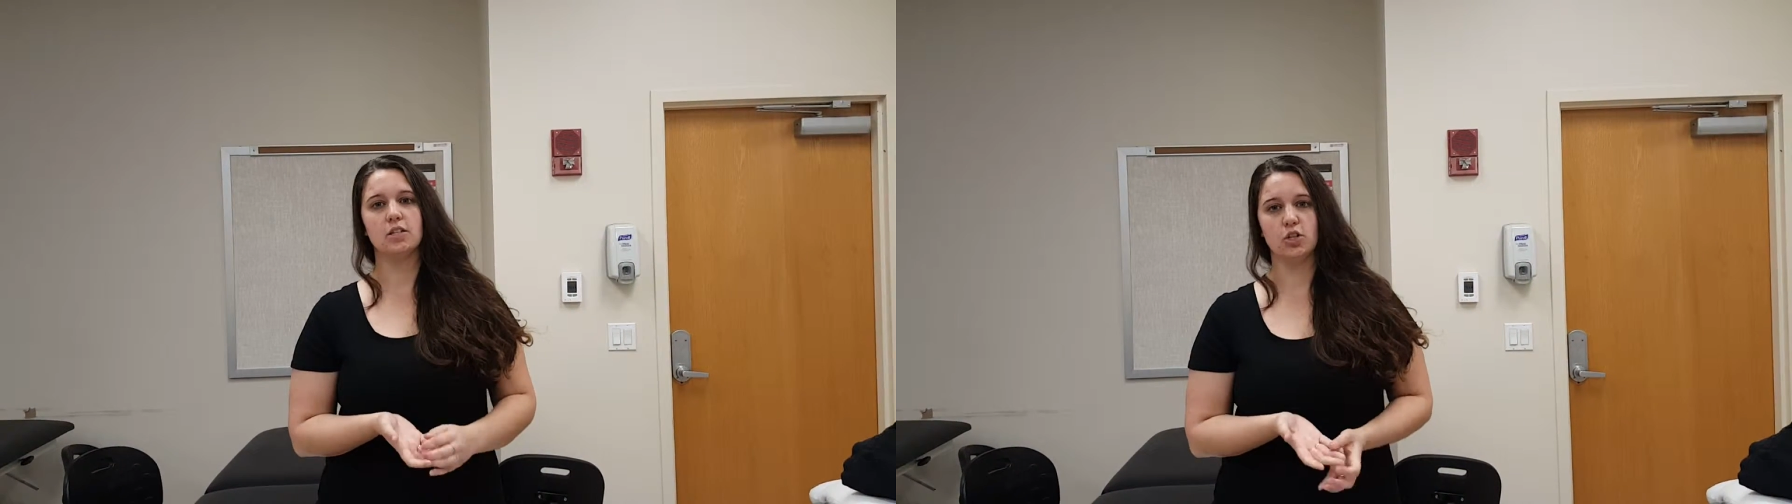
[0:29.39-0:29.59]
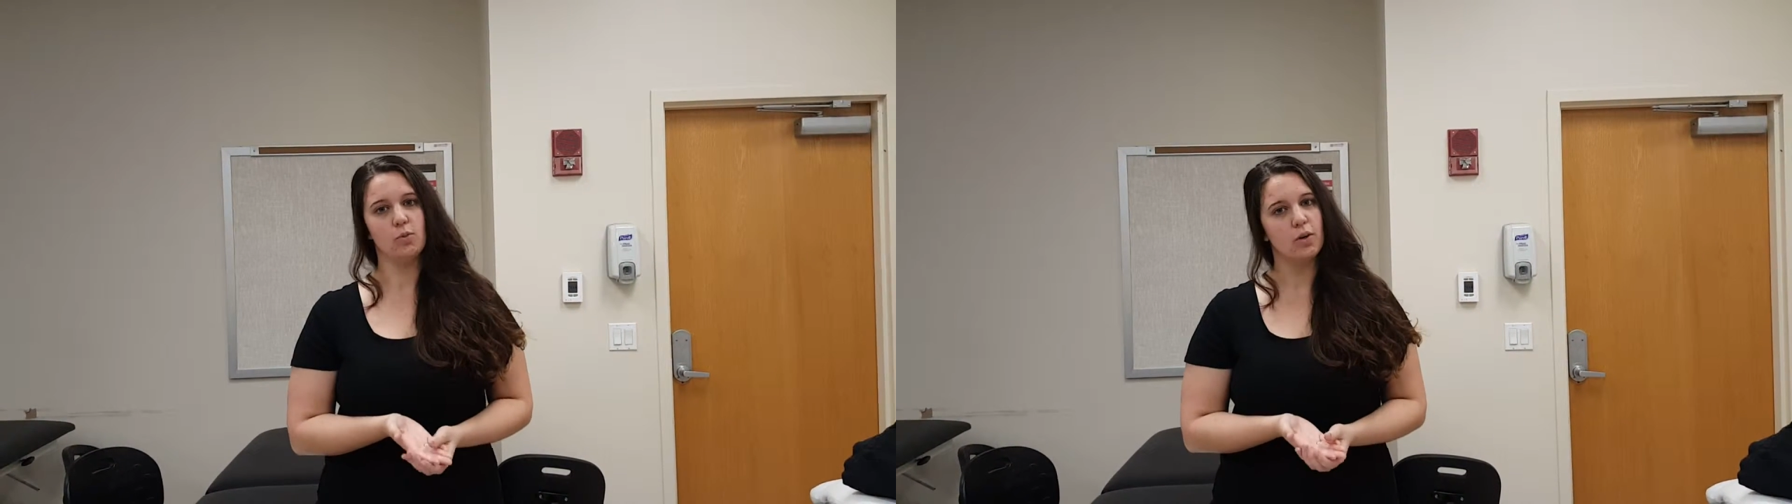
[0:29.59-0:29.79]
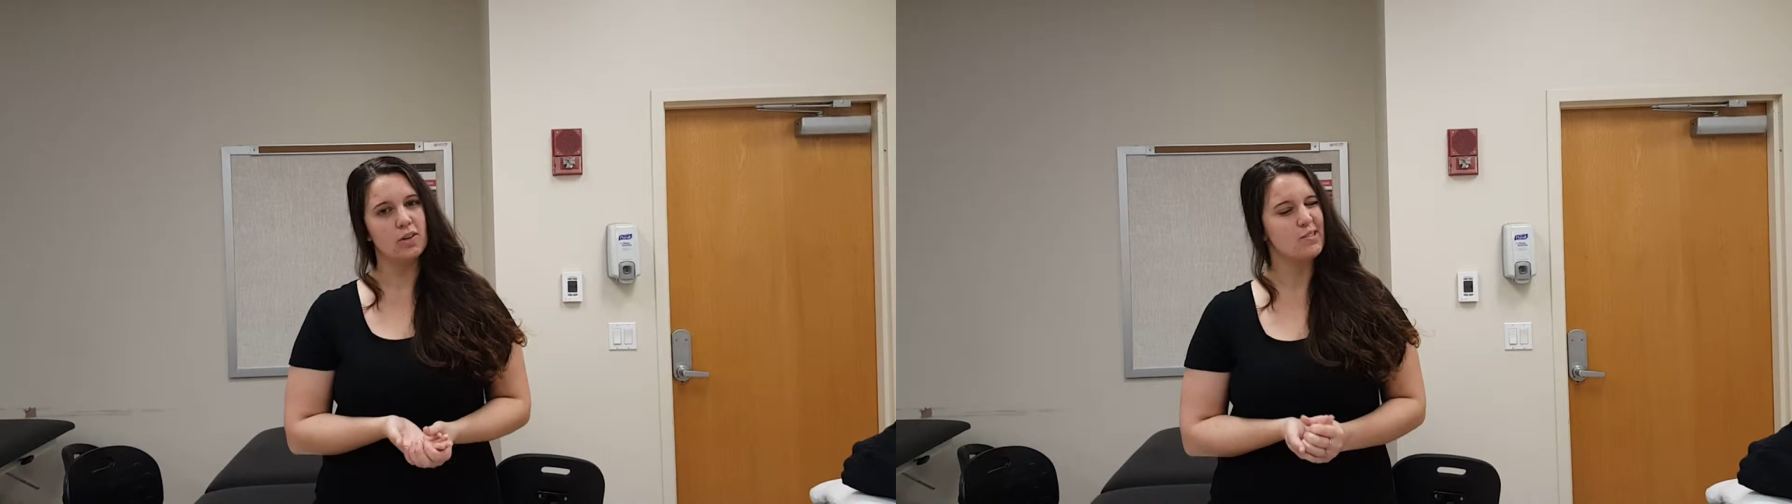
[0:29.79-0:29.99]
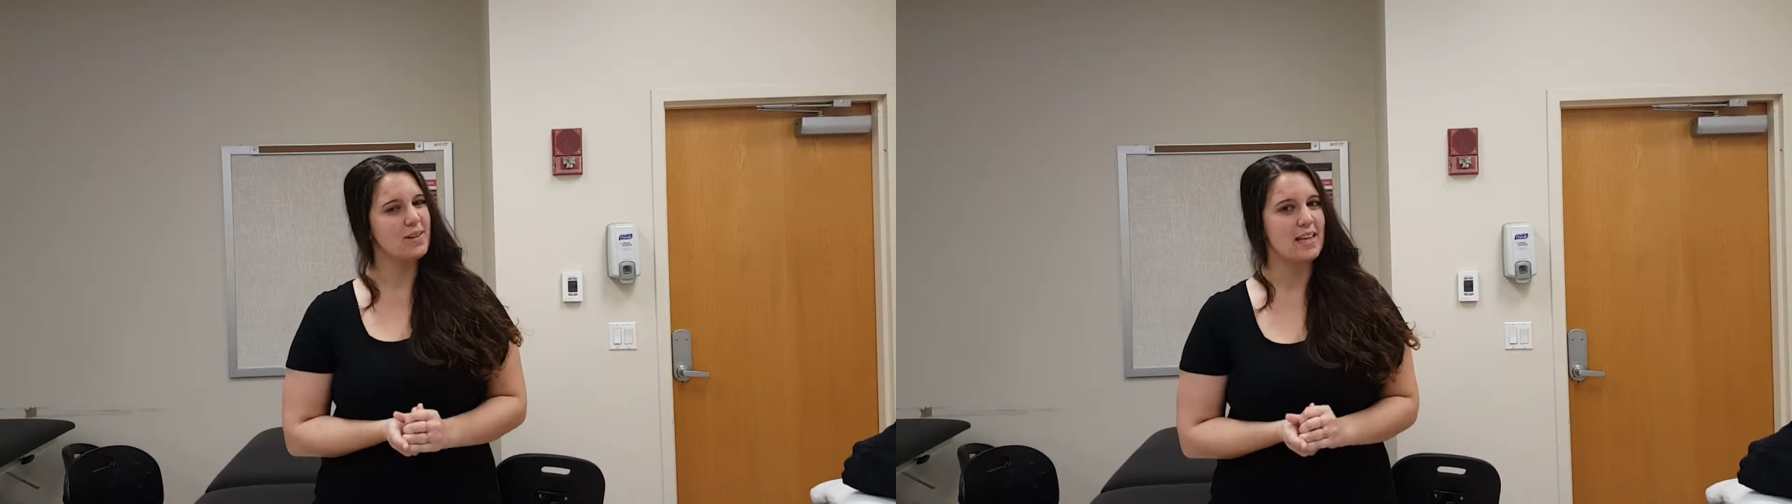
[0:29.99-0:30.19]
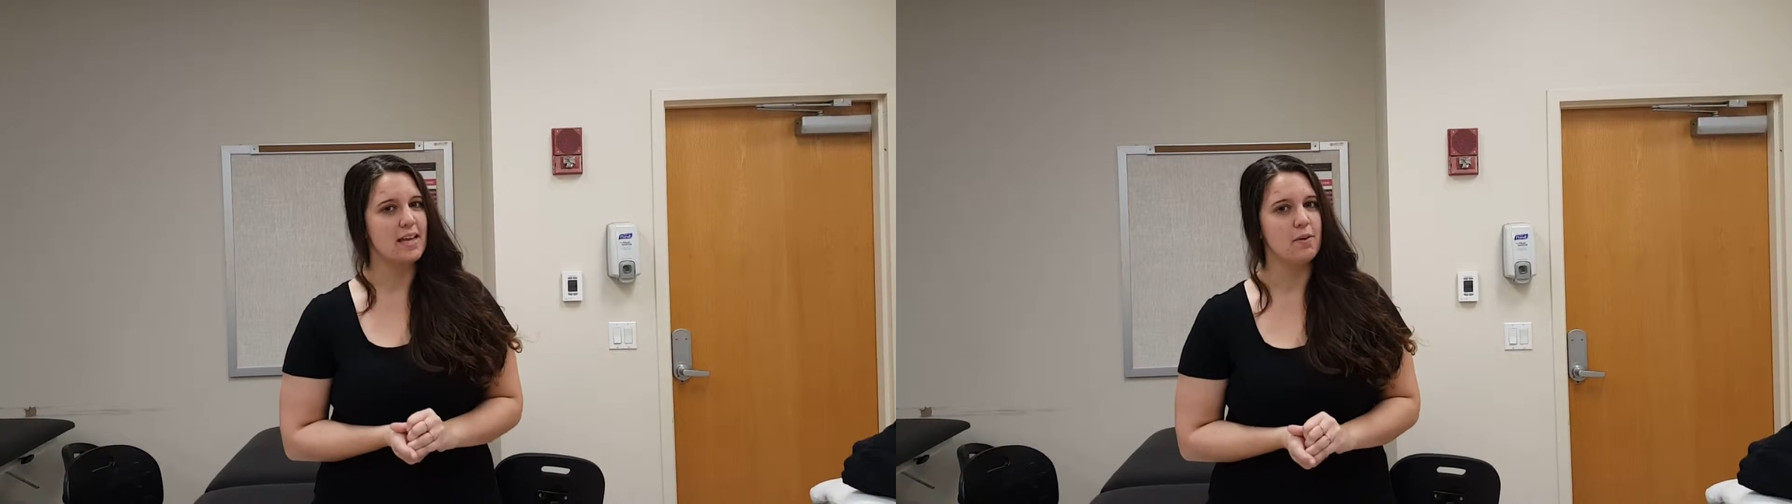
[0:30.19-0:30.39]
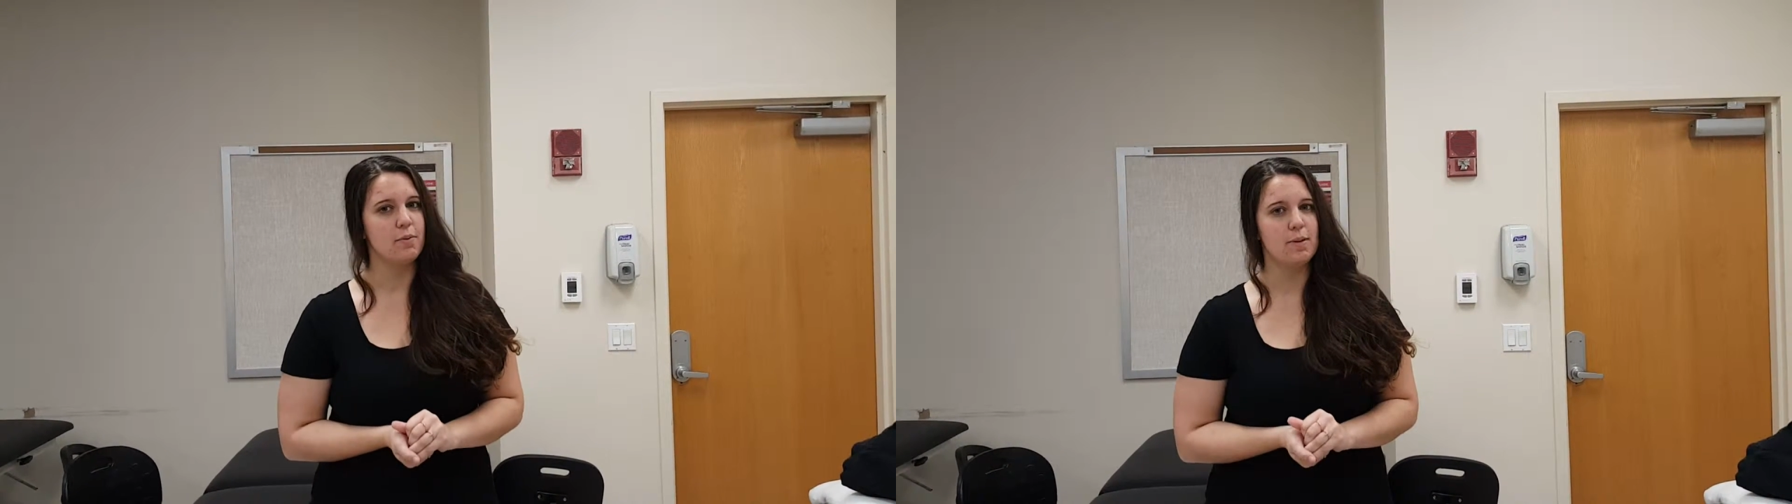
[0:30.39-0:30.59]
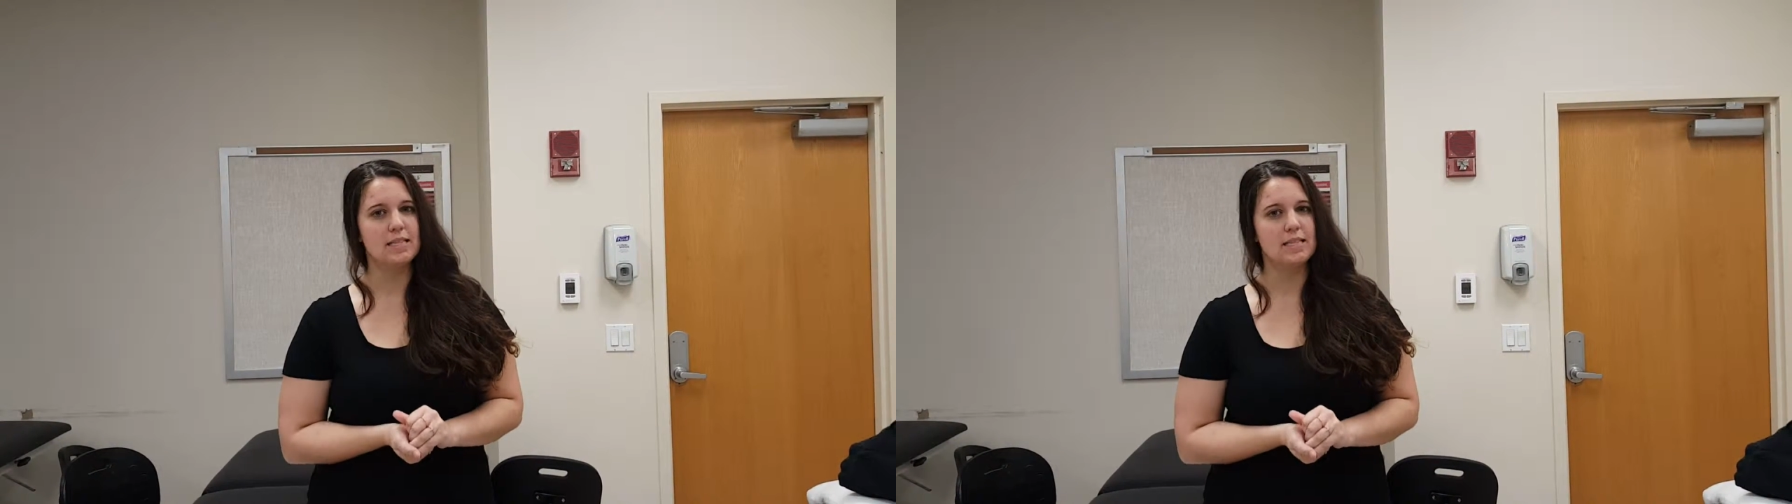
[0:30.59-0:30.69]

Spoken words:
tumor to where the heat would be